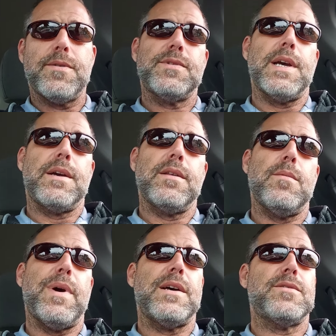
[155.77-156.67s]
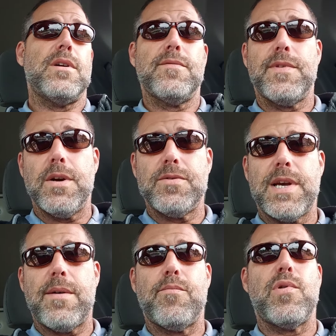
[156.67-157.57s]
I was thinking the mass airflow is
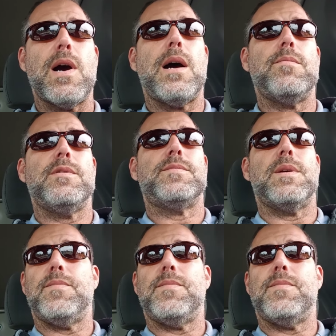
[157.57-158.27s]
having problems.